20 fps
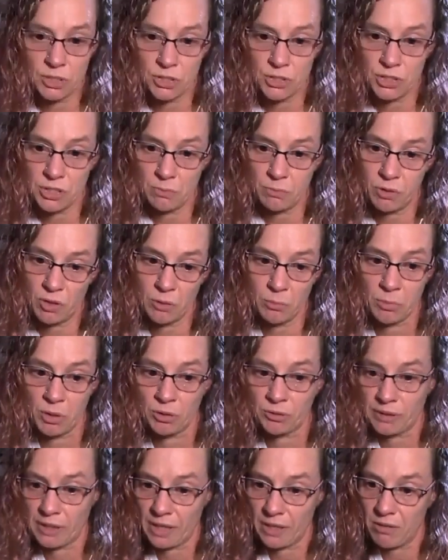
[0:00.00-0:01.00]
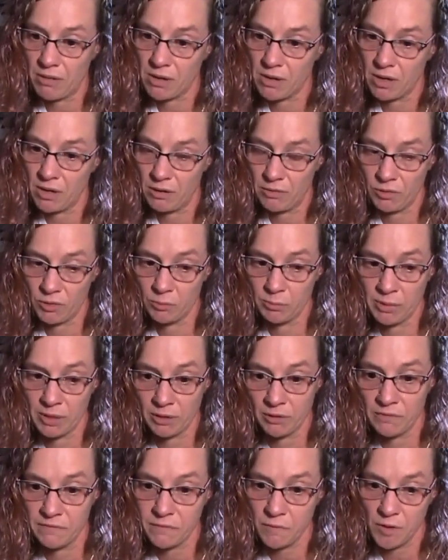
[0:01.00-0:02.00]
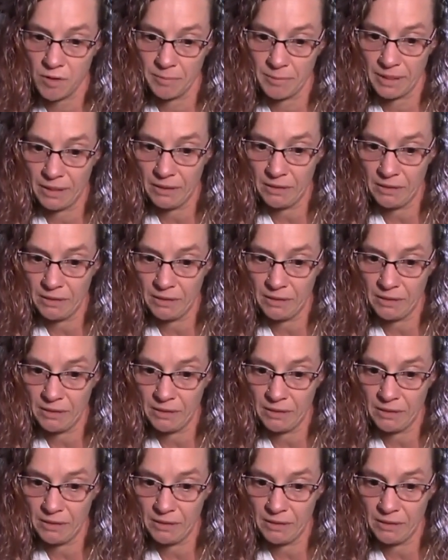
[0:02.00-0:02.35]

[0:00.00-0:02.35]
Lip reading: She put a birthday card on her pillow for me.